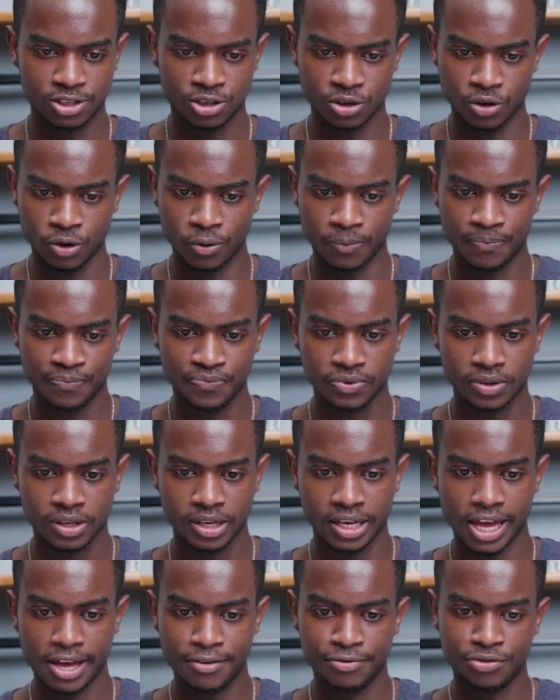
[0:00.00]
So
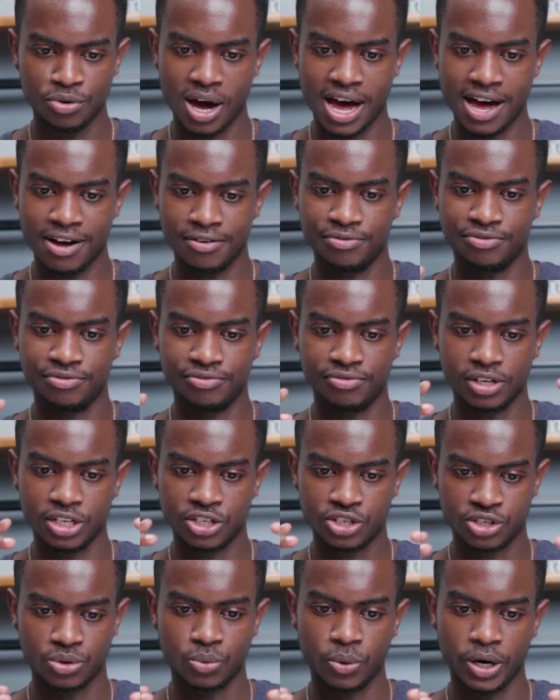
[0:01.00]
if you have a
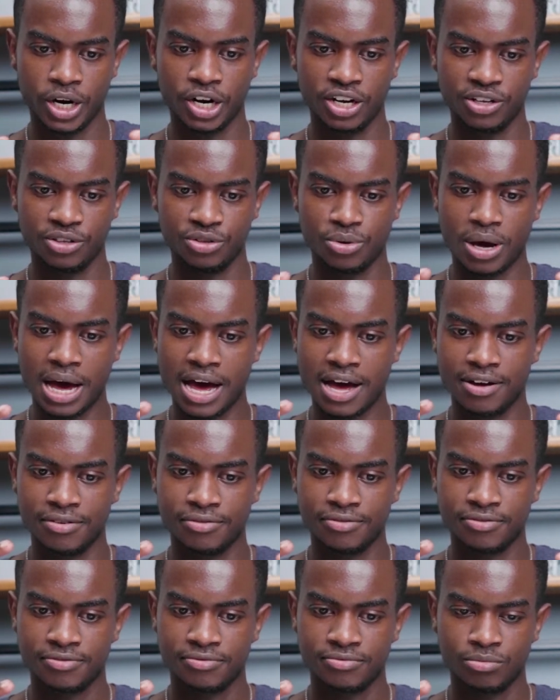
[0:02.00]
square, you
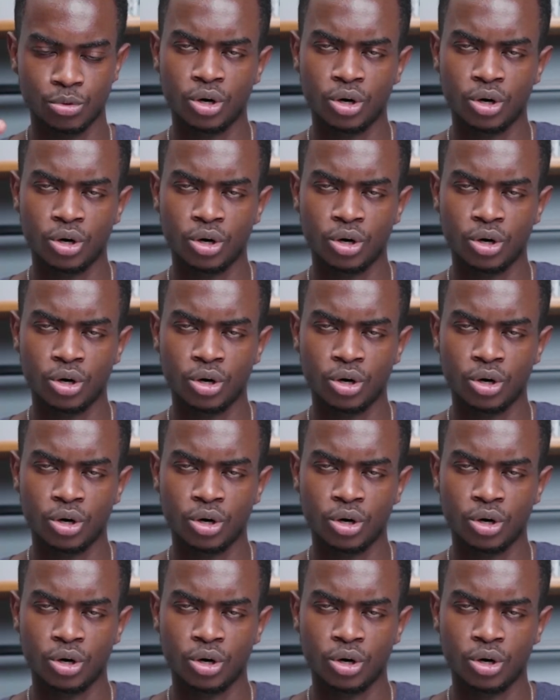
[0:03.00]
have,